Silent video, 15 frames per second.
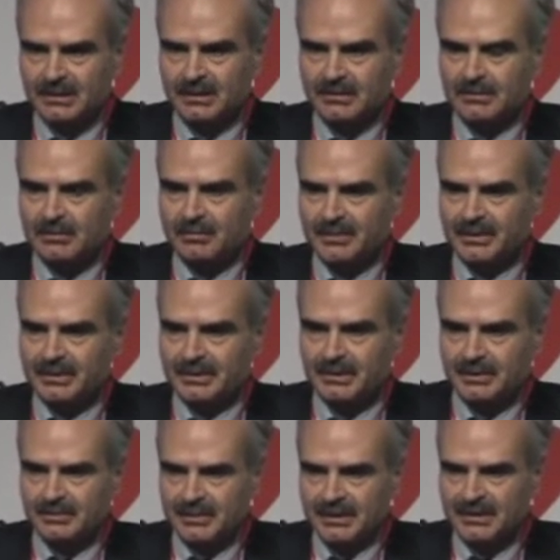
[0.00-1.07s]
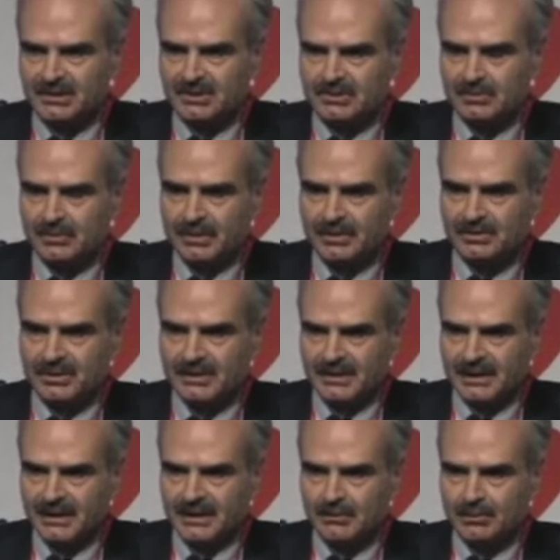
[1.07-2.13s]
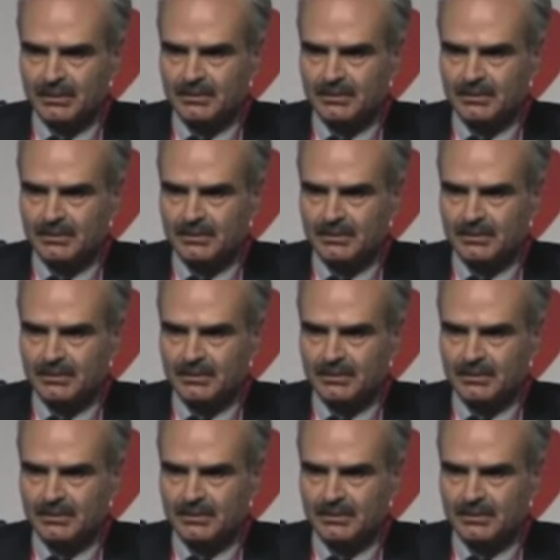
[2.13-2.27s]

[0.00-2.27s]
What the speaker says: enrollment in March 2009.